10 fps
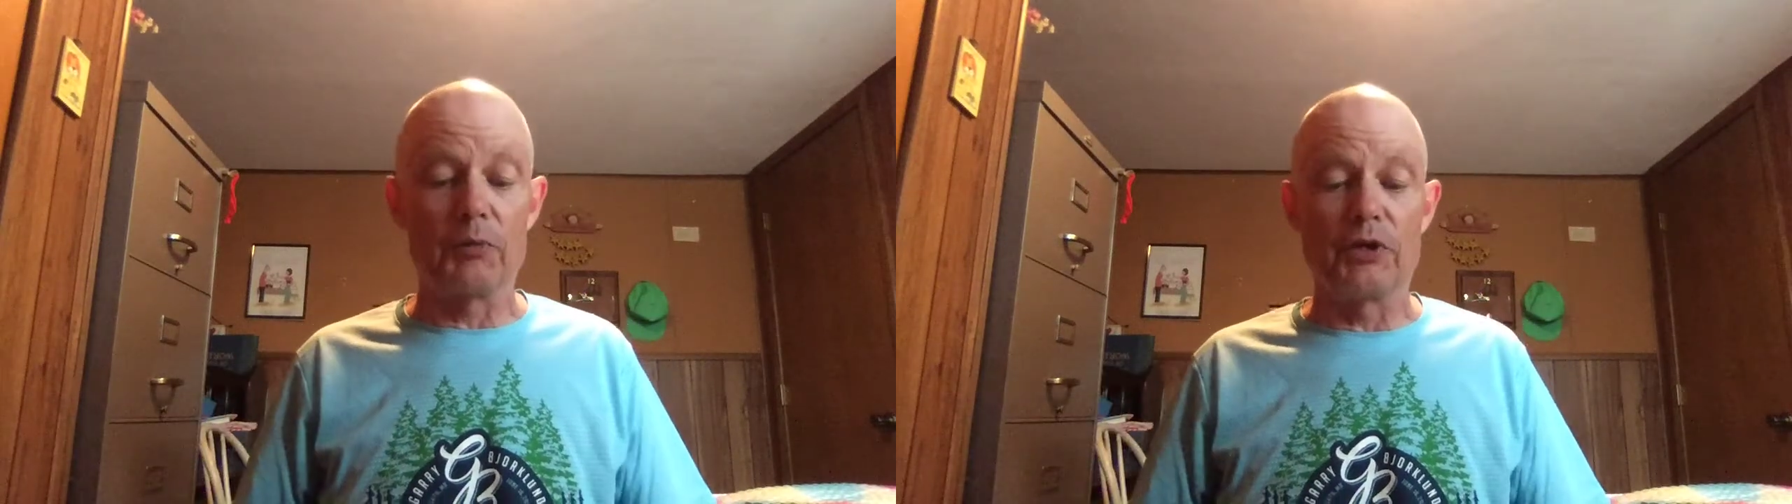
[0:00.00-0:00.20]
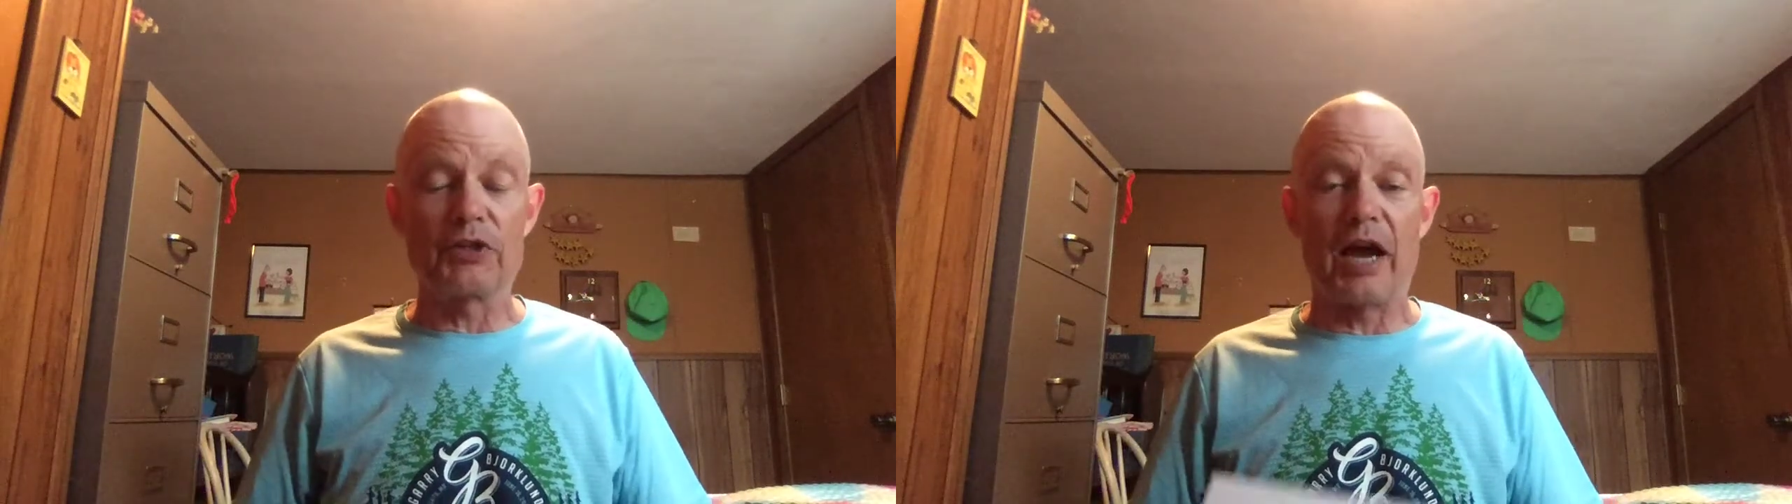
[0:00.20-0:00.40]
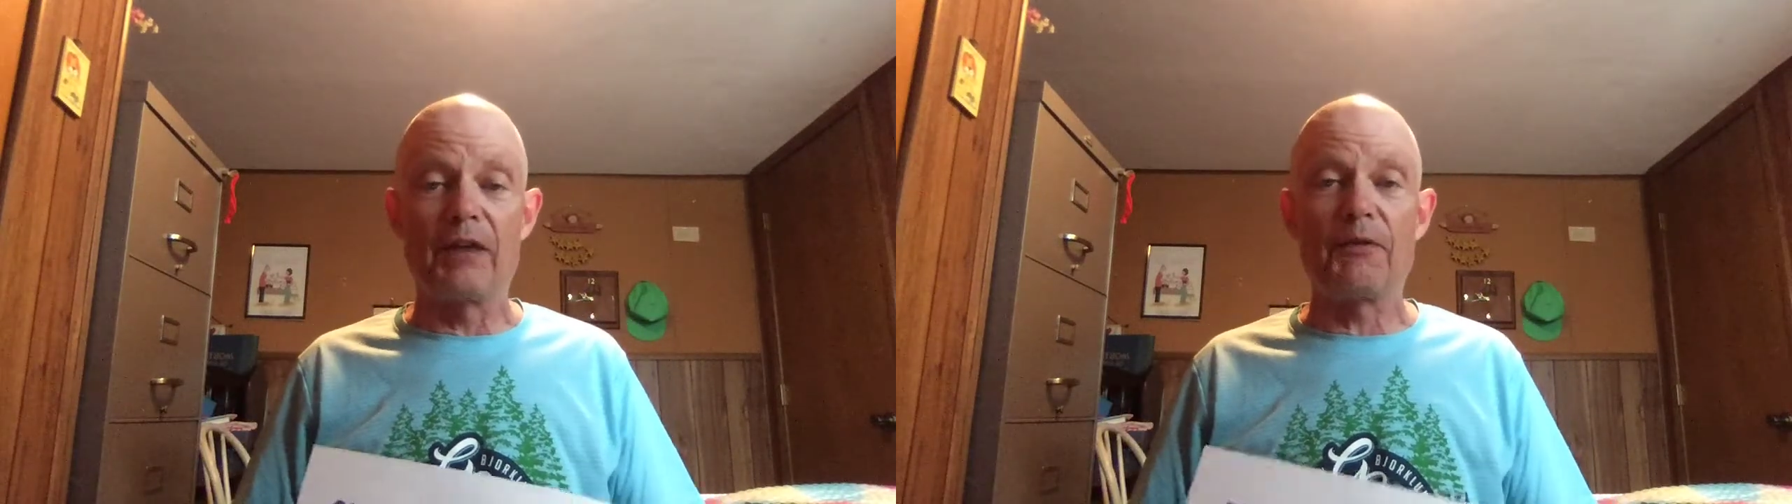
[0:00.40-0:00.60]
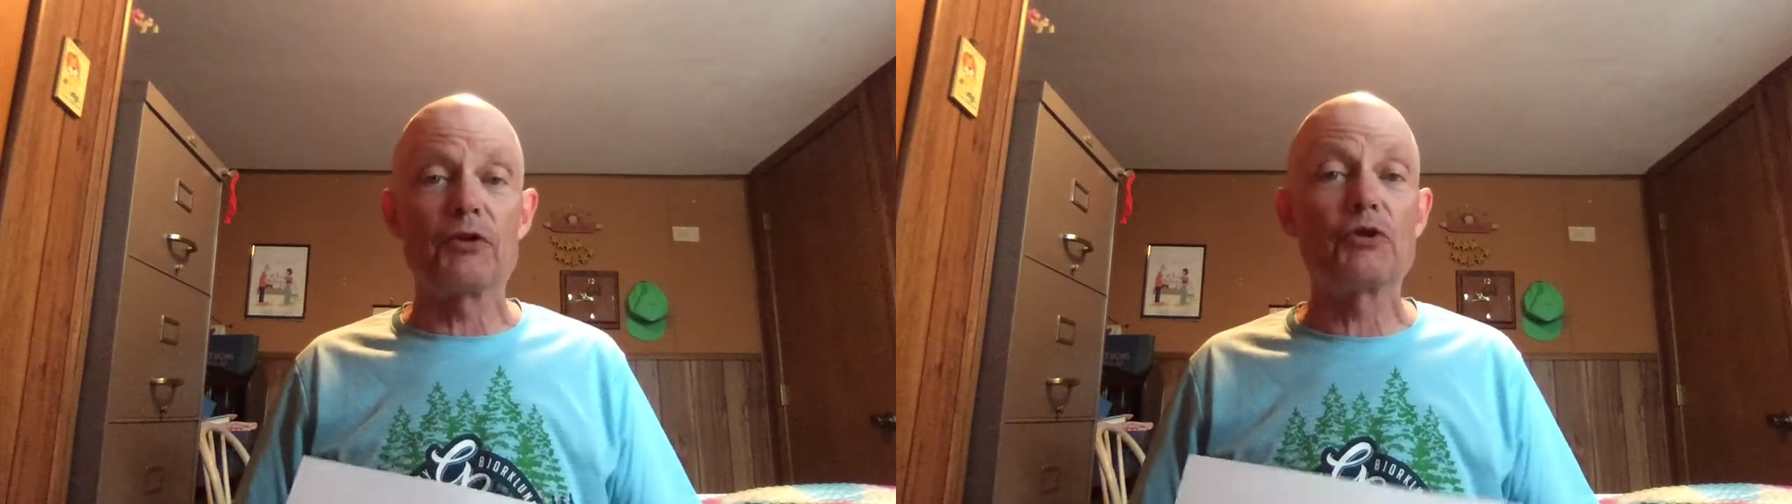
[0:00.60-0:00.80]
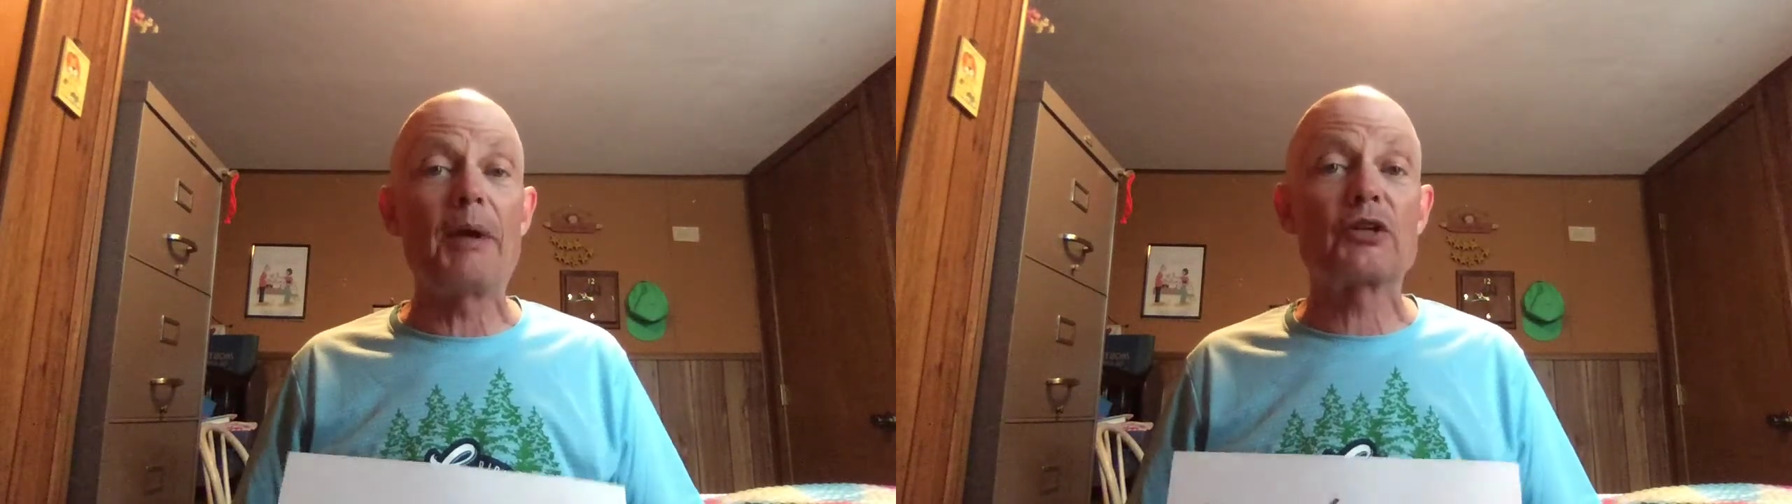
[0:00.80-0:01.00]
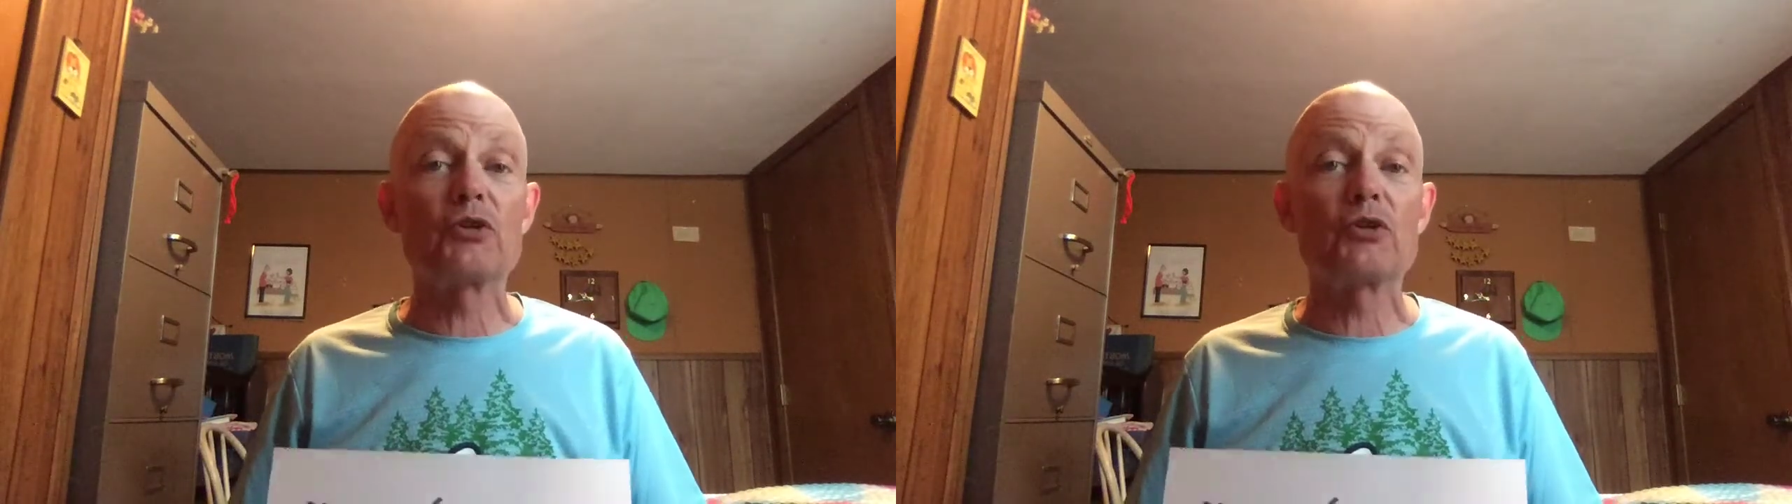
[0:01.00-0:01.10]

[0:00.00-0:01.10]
ones on VO2 max.